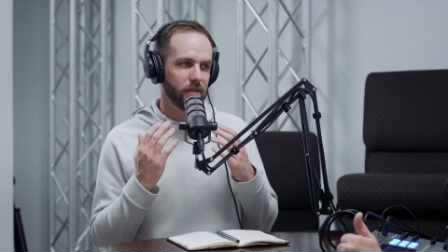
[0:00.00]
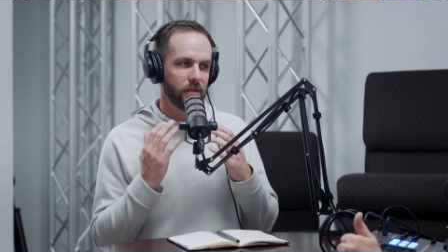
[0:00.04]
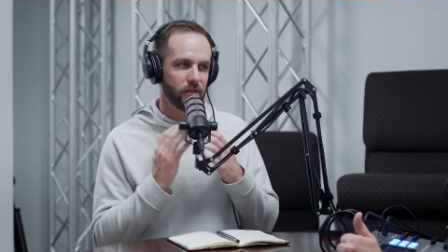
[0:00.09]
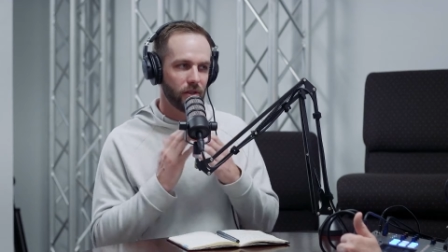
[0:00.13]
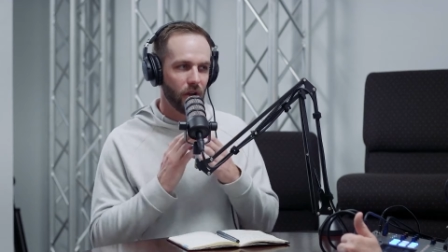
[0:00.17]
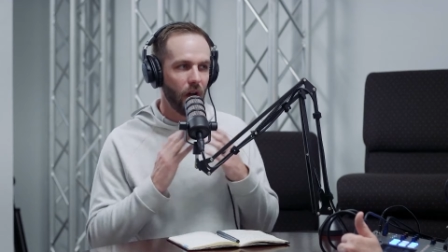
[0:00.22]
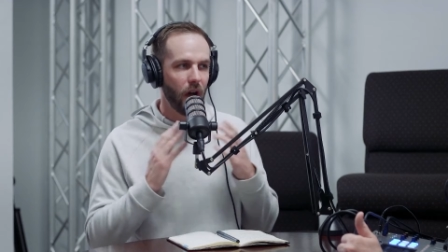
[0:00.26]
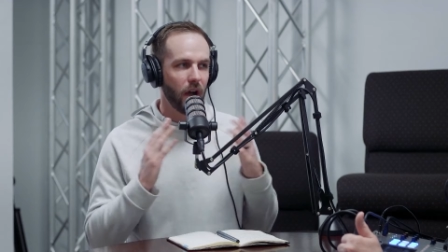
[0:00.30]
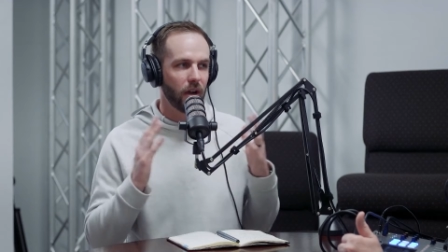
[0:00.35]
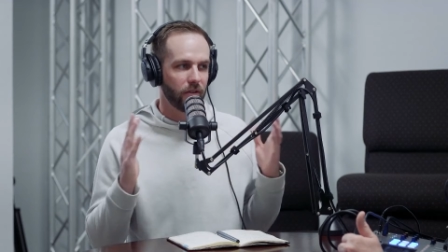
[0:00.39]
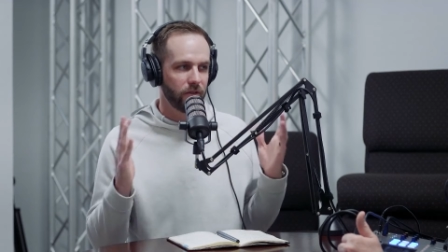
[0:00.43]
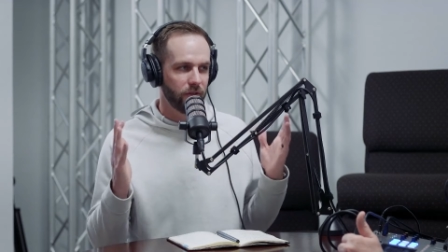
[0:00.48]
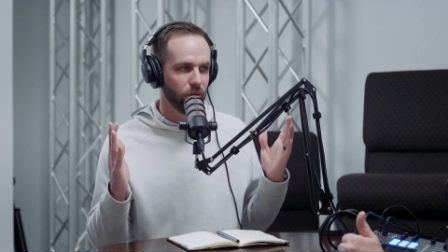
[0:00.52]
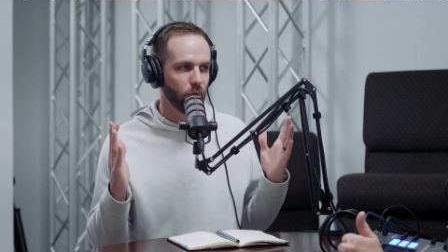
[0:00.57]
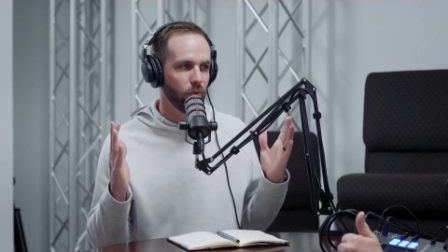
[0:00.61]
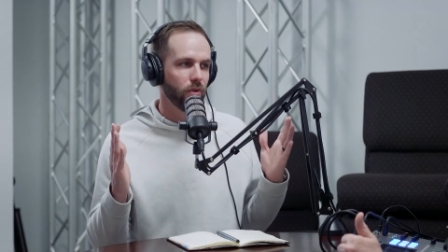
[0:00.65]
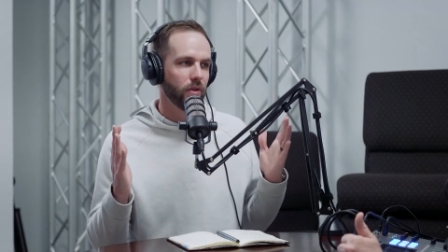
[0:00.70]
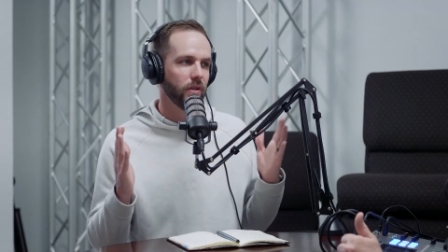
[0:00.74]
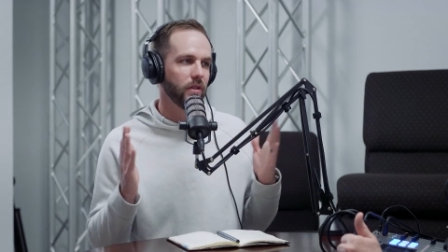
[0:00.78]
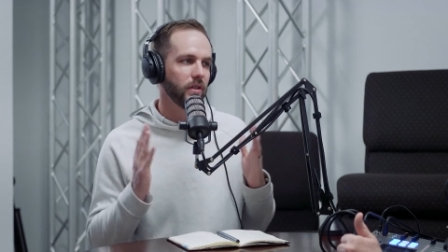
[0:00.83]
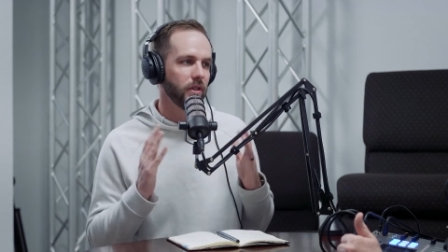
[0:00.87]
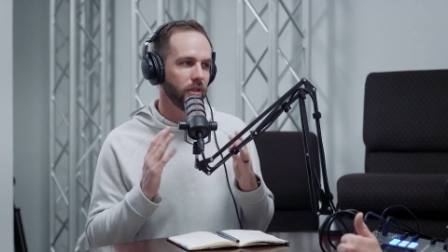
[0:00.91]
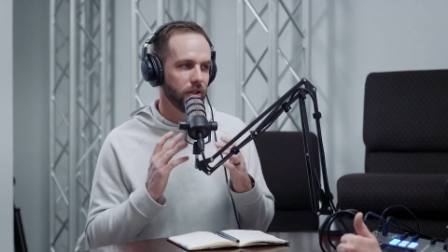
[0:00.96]
talk
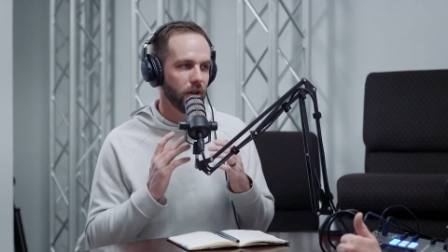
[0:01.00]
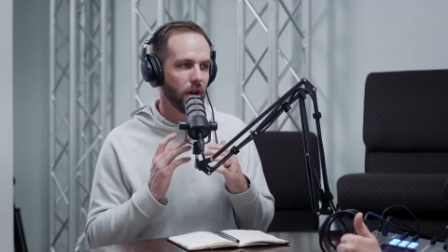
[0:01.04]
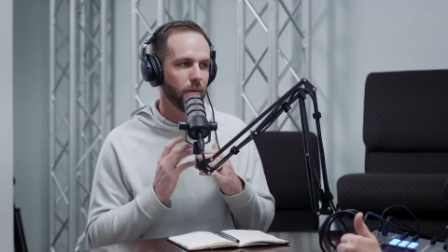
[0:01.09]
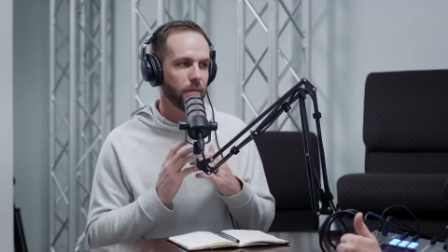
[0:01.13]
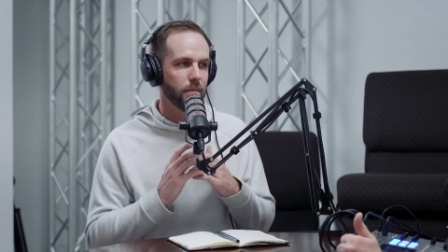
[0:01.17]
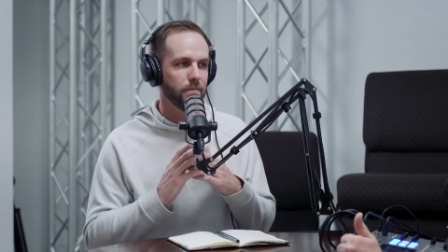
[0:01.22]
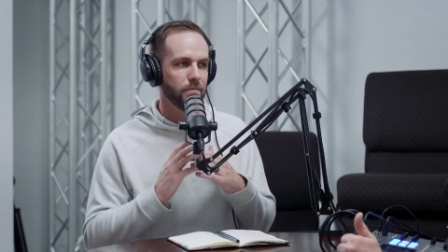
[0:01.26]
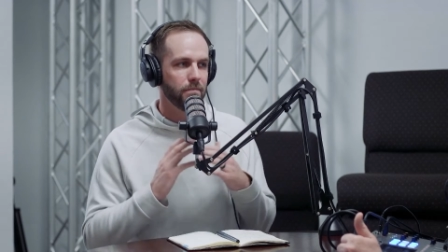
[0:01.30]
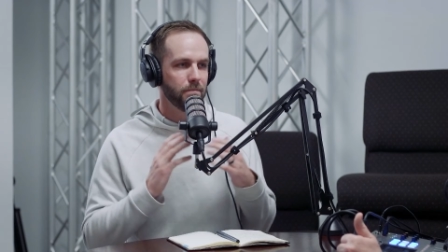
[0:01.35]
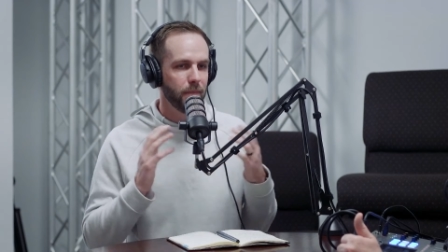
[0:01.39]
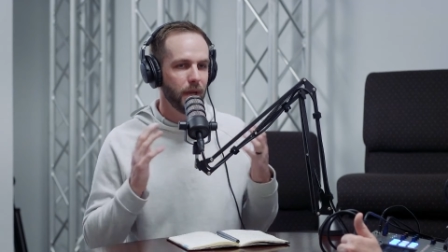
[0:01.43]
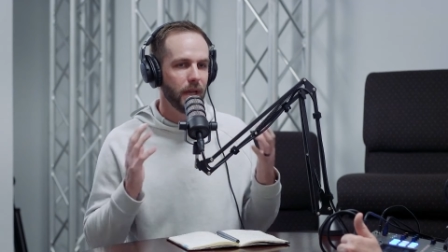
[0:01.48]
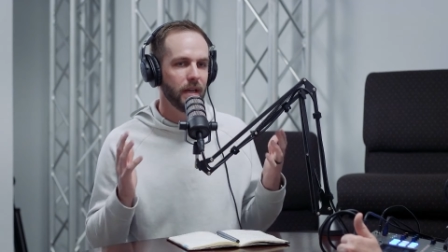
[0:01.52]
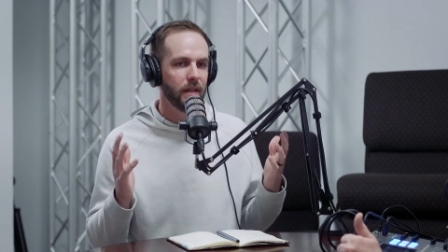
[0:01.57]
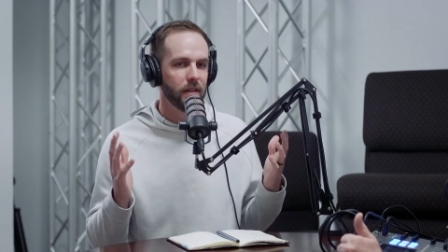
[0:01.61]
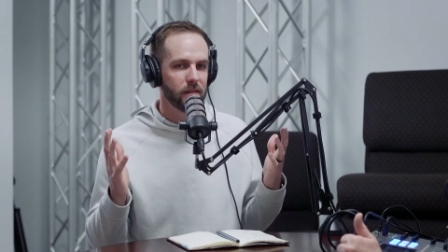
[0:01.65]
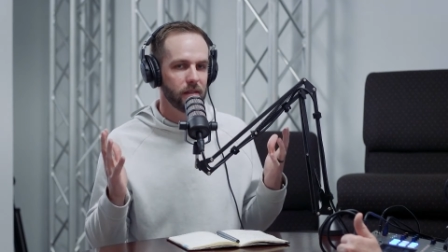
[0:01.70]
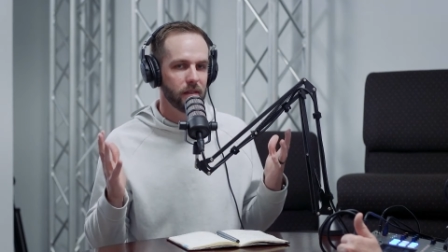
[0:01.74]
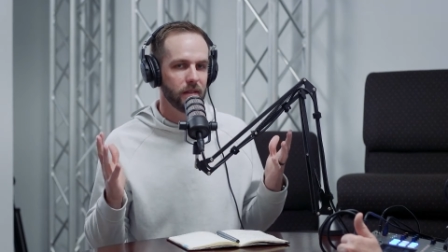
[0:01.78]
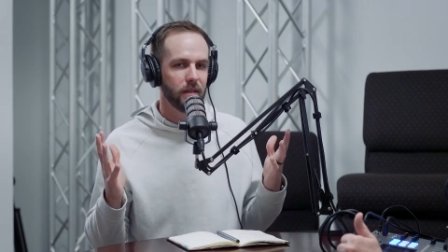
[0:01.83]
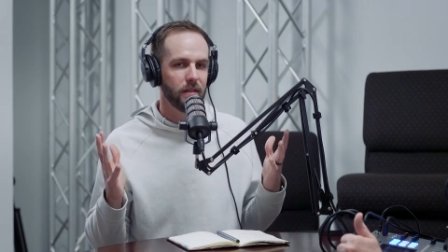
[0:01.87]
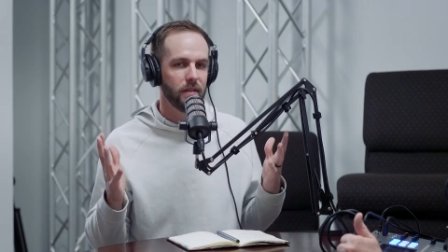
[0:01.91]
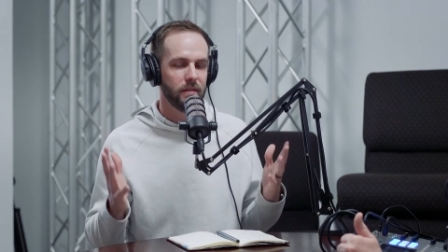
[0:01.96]
for, you know,
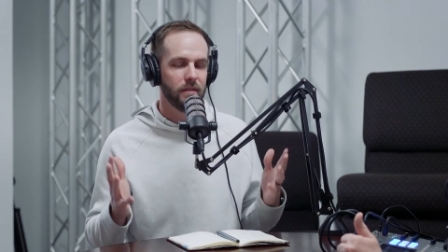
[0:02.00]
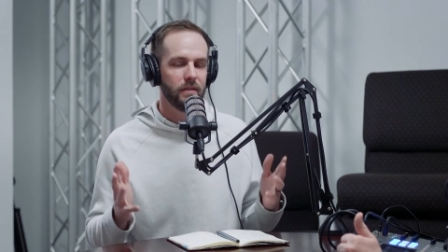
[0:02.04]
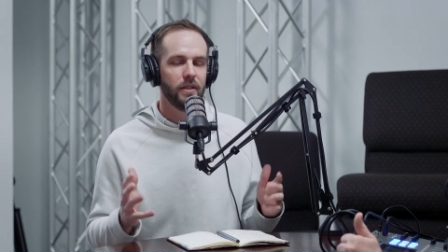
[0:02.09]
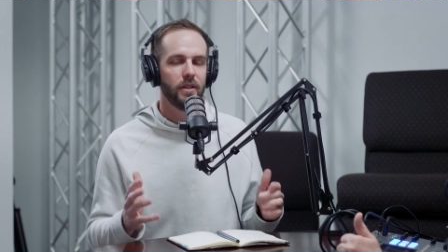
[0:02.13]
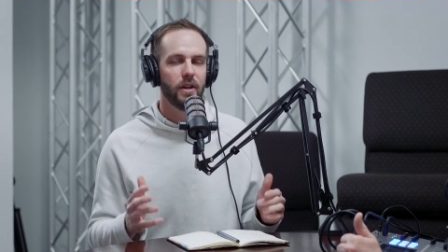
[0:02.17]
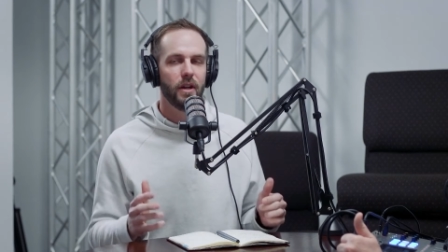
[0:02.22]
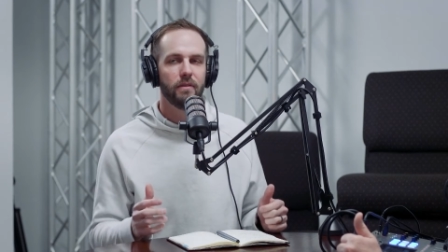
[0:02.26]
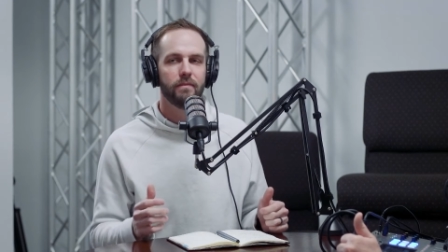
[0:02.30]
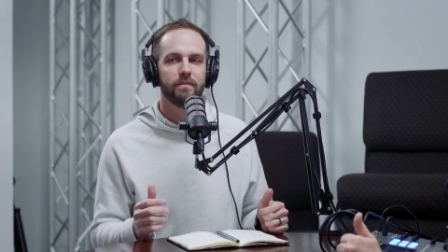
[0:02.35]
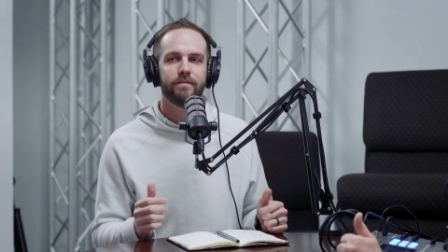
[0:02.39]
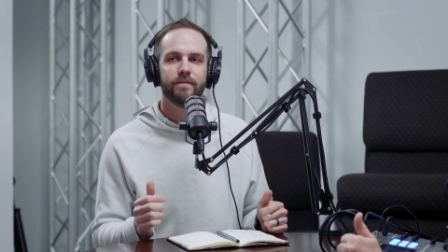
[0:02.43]
minutes right. at you know